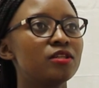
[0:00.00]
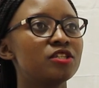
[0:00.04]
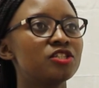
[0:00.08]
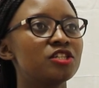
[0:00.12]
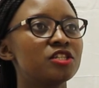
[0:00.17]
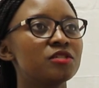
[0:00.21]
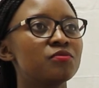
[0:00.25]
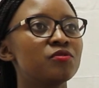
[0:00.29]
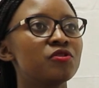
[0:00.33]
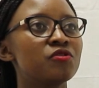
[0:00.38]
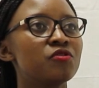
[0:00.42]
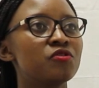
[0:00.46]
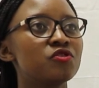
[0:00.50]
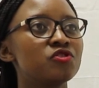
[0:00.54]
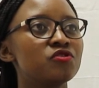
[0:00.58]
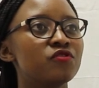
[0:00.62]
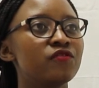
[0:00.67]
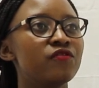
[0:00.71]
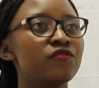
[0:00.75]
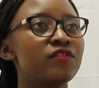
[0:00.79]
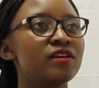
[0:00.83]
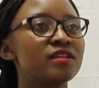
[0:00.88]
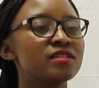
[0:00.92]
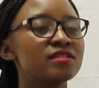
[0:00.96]
just because you
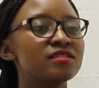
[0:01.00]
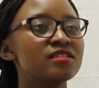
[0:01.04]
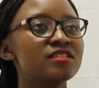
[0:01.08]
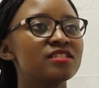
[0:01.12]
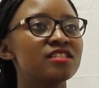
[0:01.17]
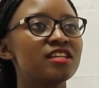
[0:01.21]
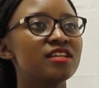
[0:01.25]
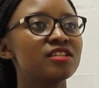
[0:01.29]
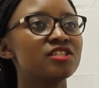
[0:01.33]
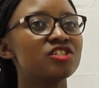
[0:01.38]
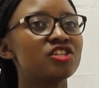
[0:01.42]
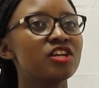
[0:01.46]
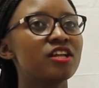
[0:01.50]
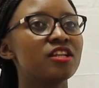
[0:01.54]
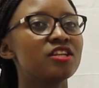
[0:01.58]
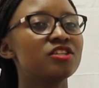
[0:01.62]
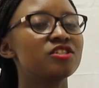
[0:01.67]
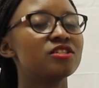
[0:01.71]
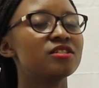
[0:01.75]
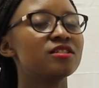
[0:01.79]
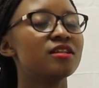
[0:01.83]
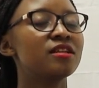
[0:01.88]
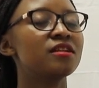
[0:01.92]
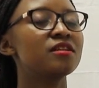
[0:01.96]
face certain
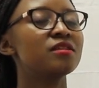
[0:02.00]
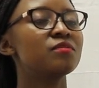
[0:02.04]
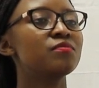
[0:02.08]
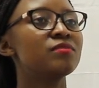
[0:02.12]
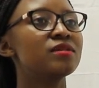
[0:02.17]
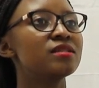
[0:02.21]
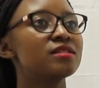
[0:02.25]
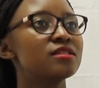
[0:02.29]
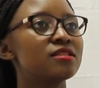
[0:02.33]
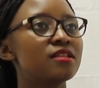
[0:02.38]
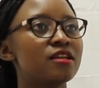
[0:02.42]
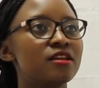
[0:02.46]
challenges and it means